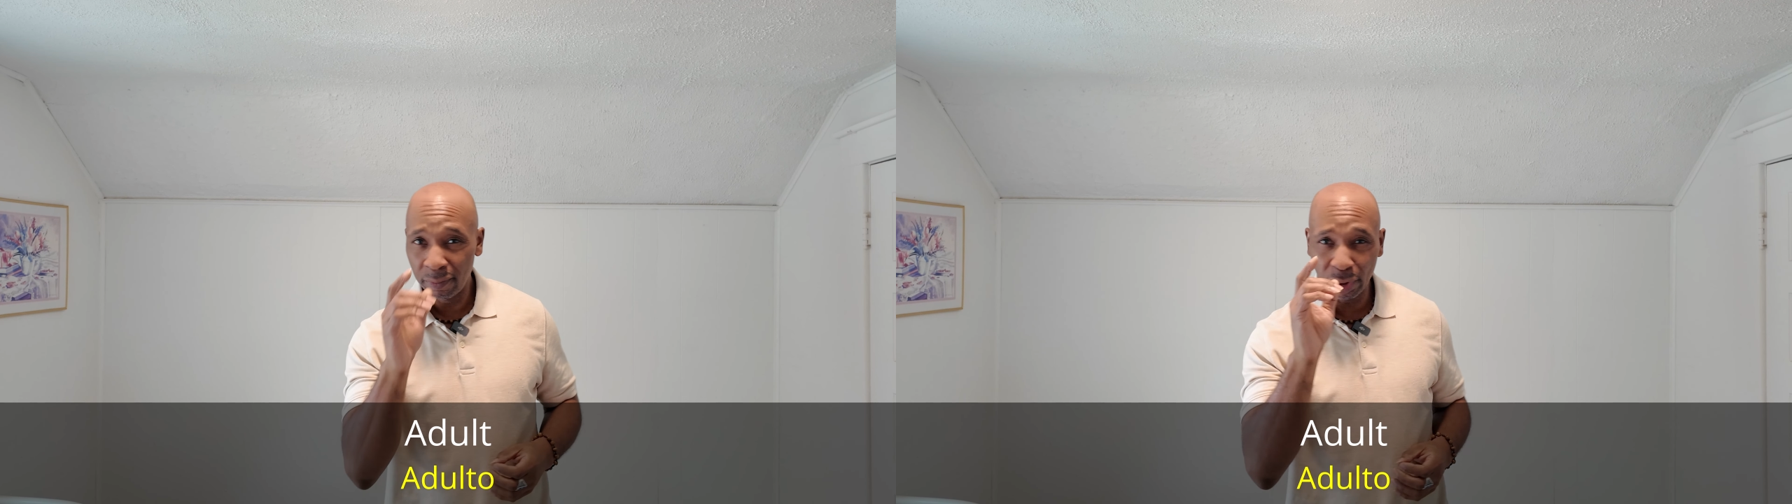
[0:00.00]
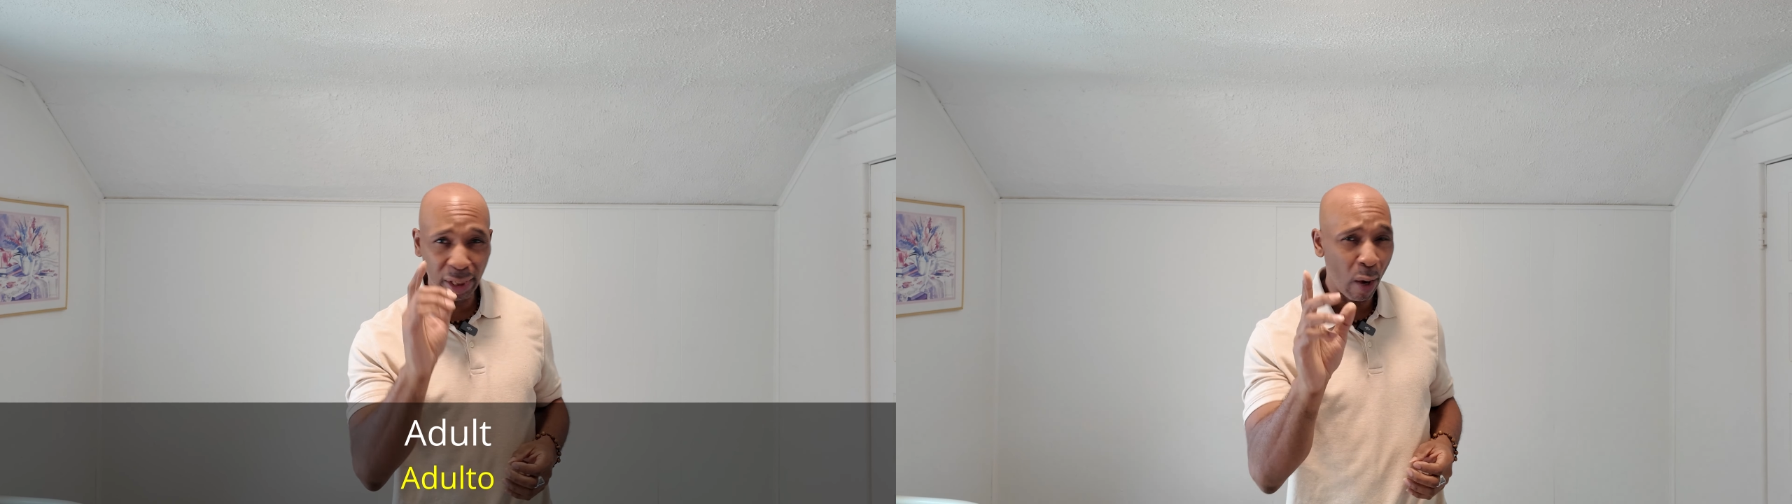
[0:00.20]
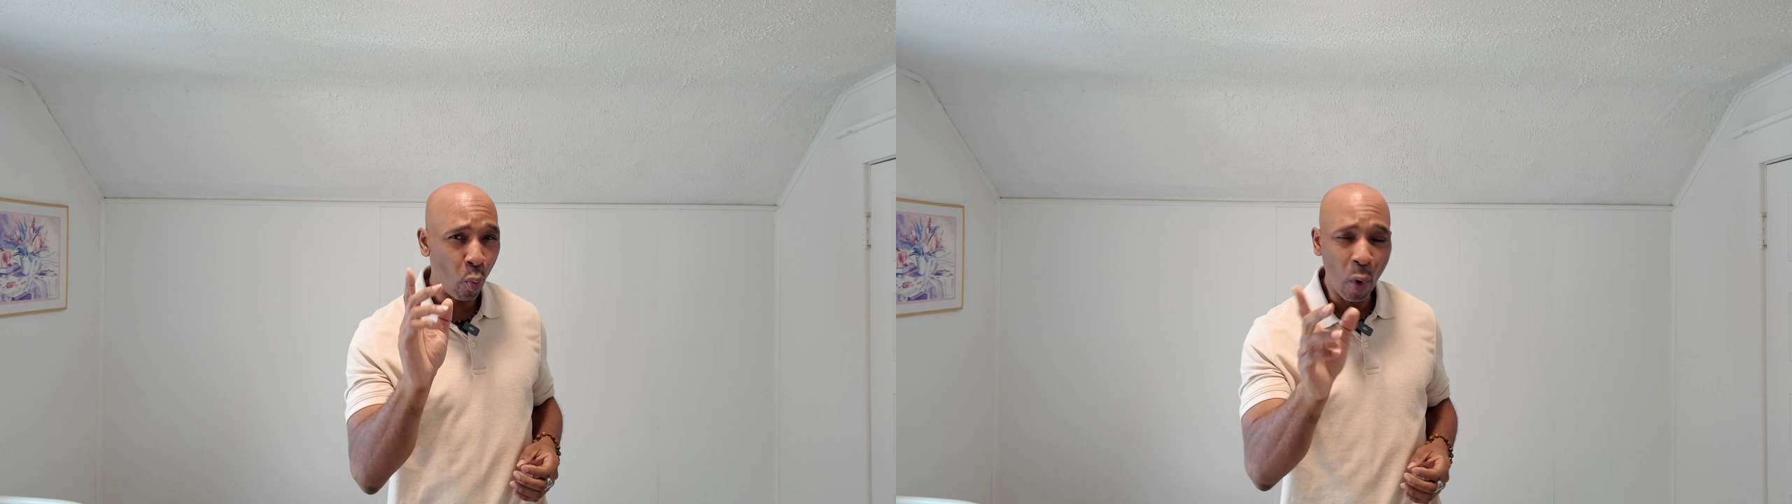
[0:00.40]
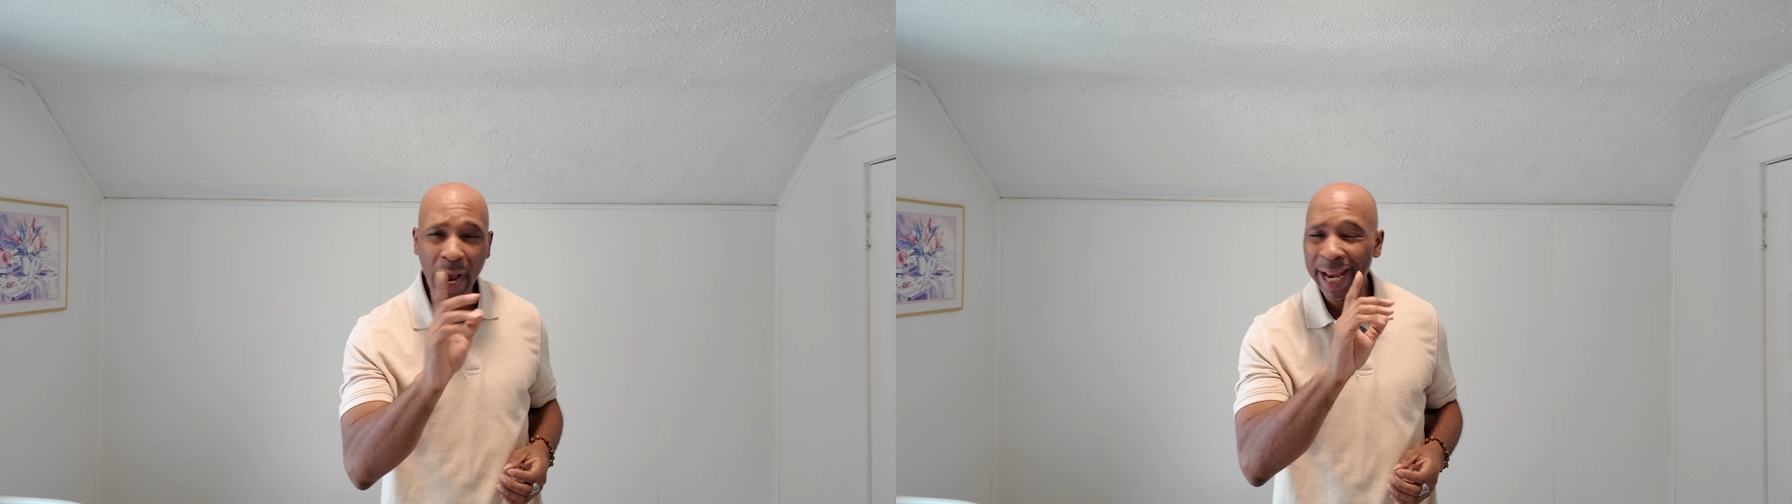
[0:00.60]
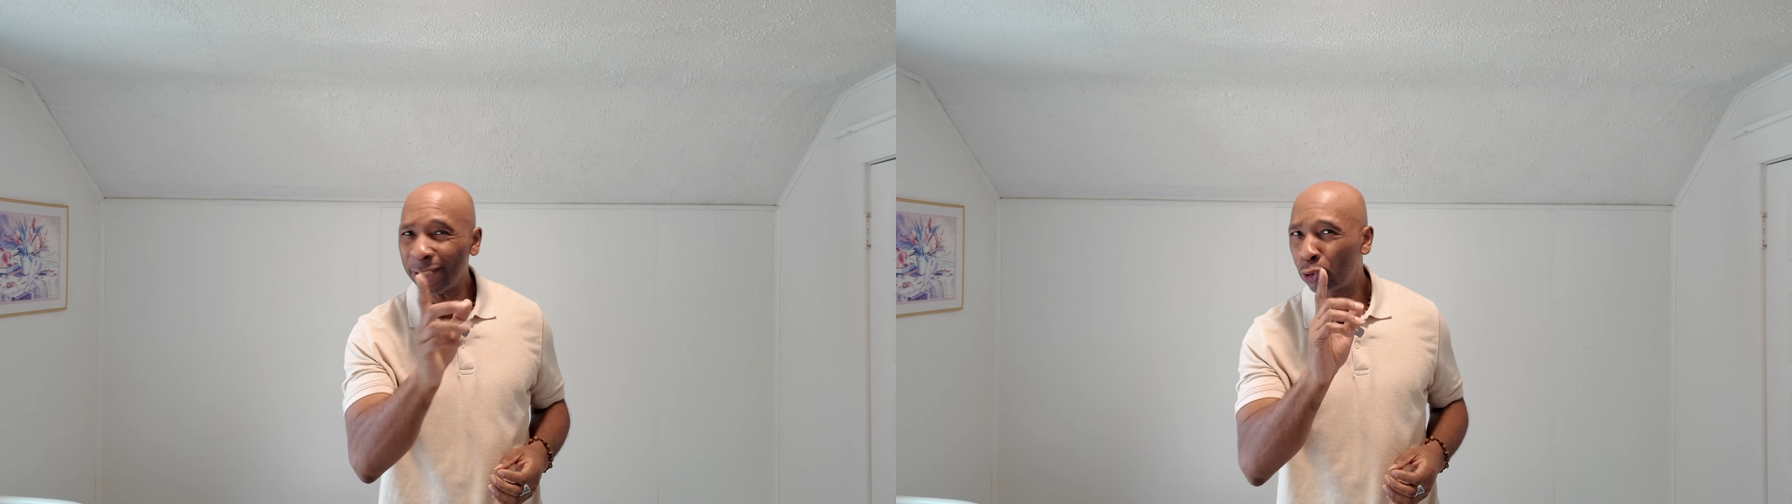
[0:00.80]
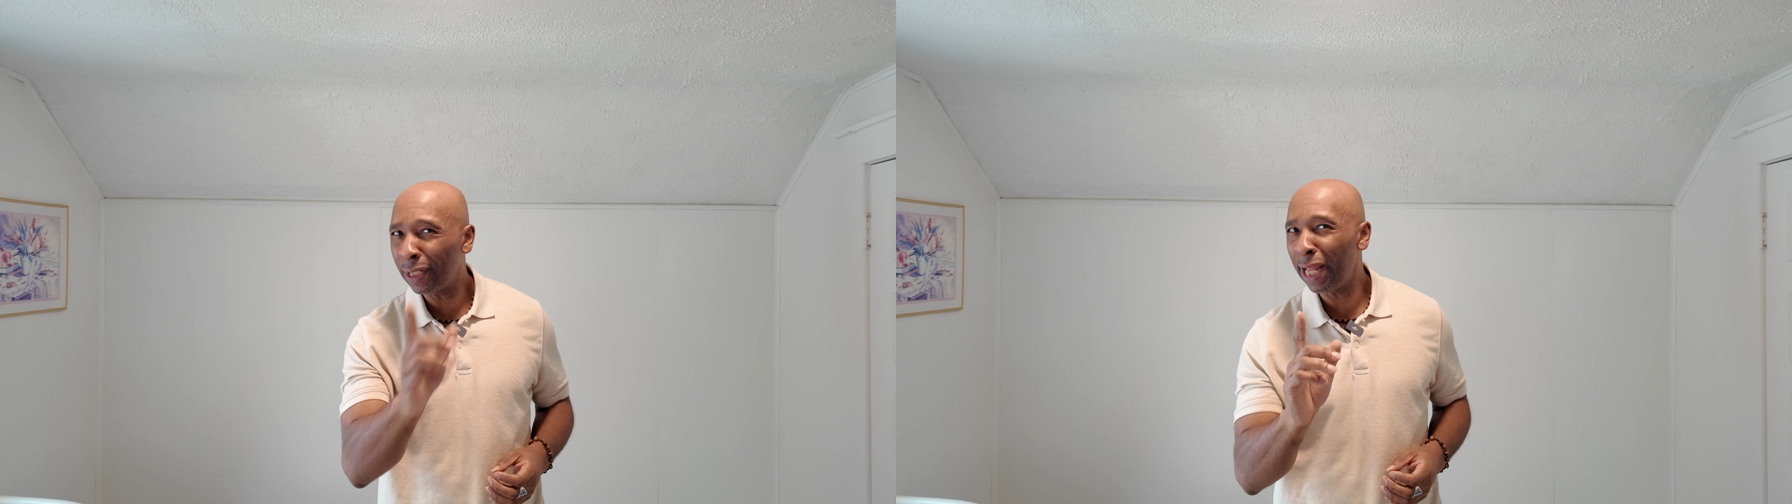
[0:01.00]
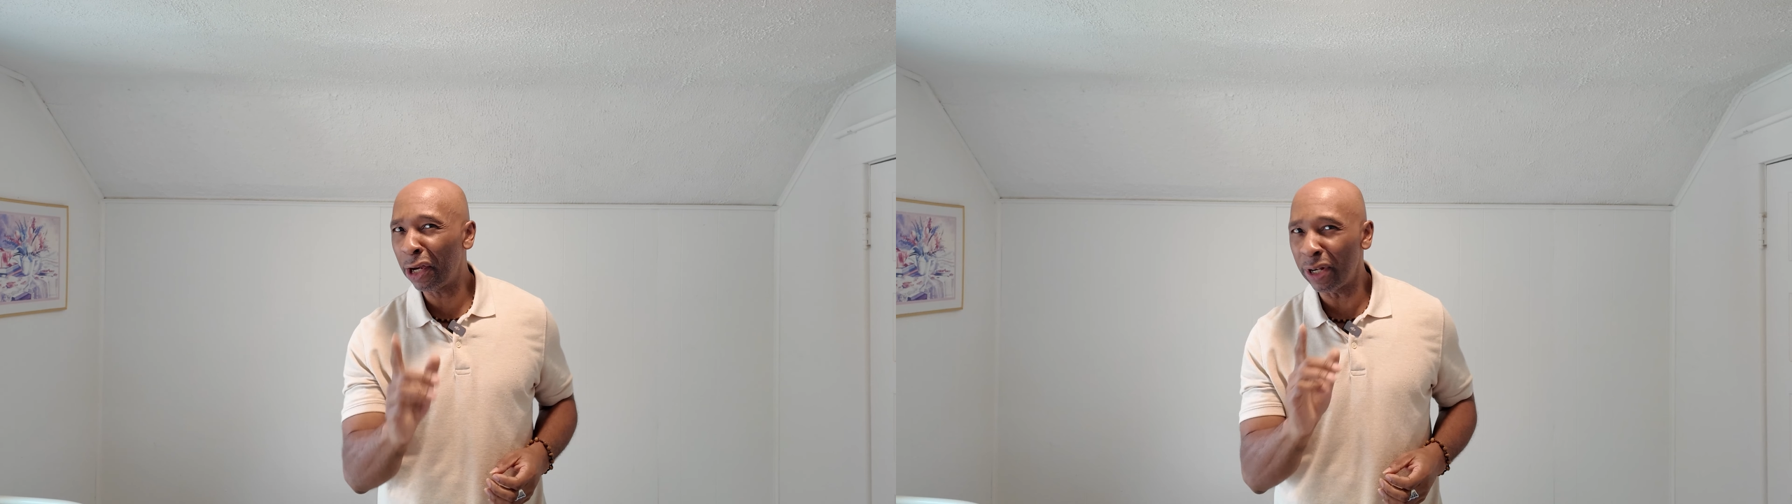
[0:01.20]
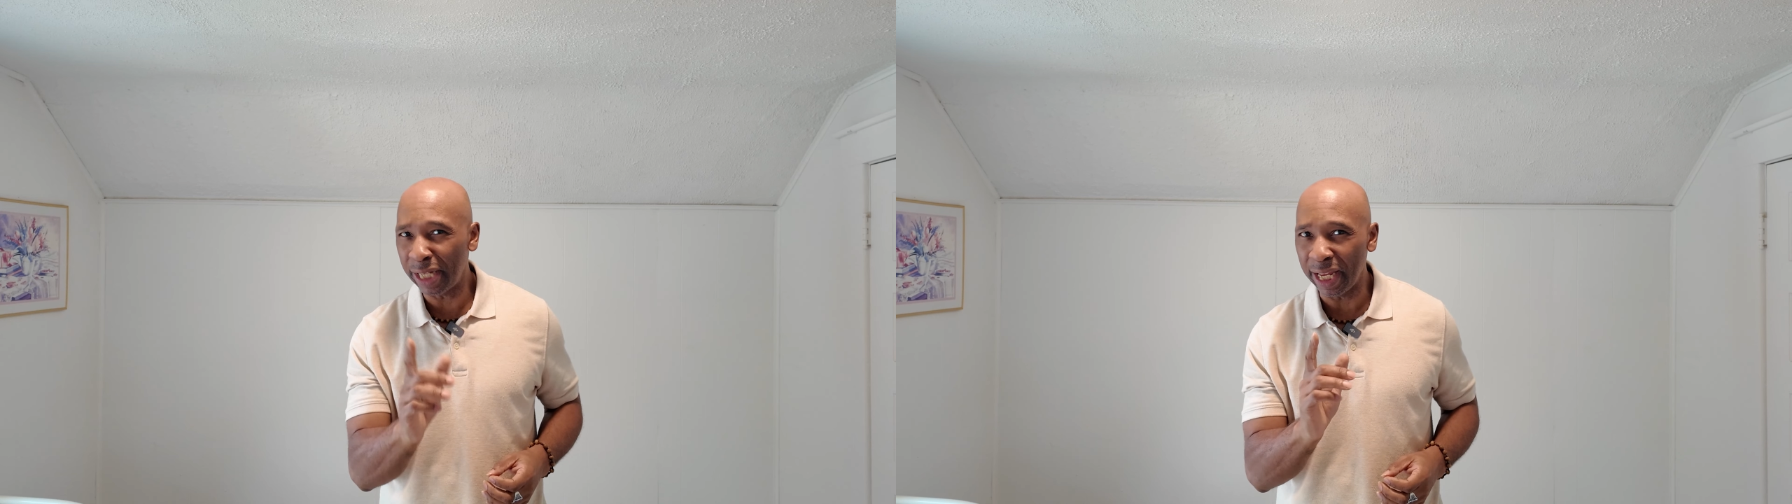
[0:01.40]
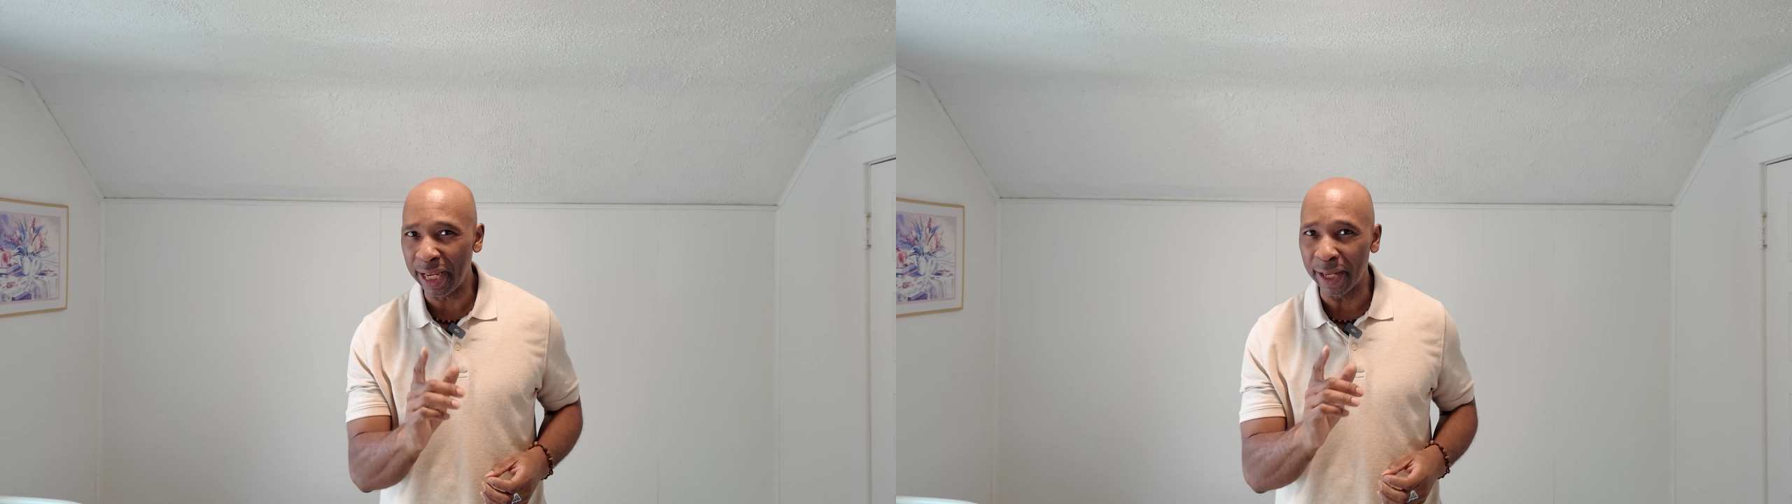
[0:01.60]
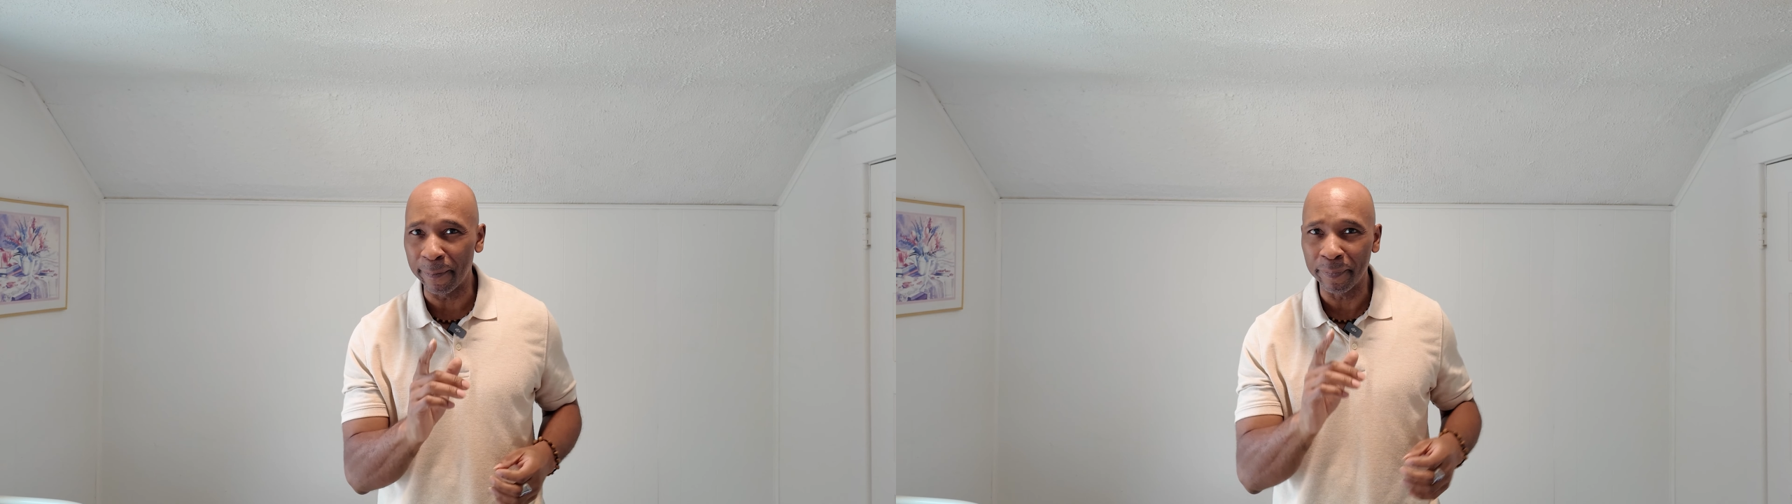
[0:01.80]
Just that one extra letter at
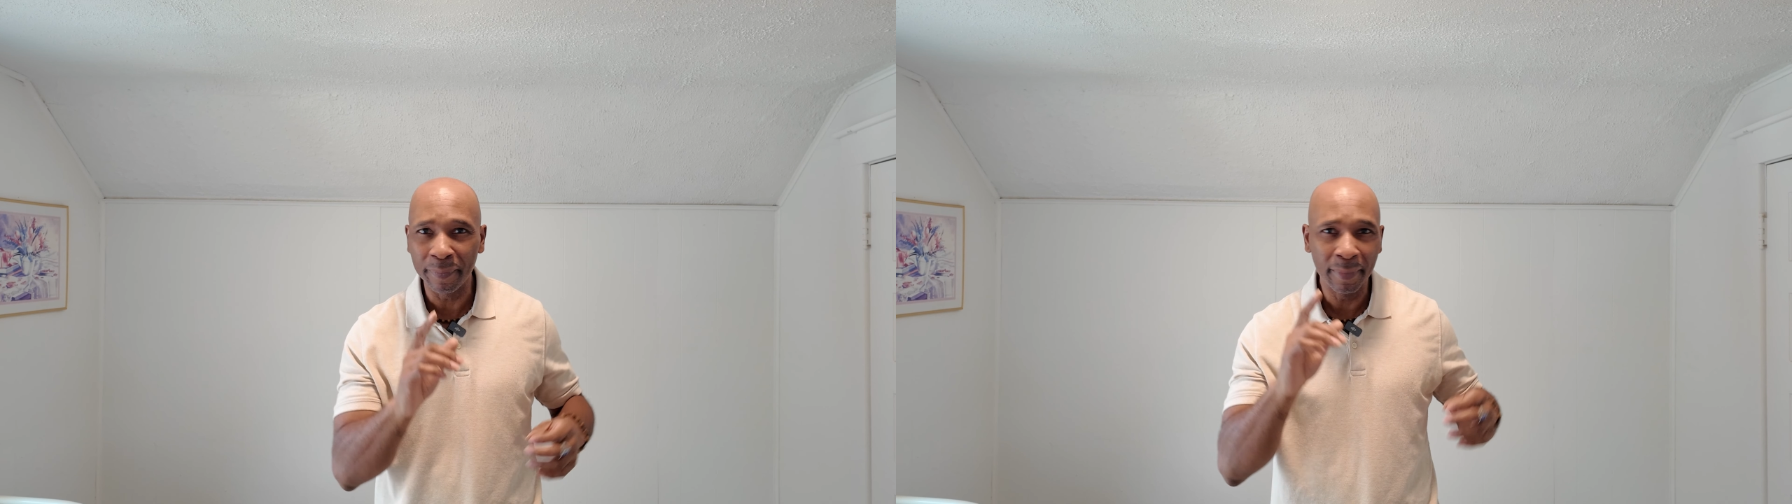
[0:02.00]
the end,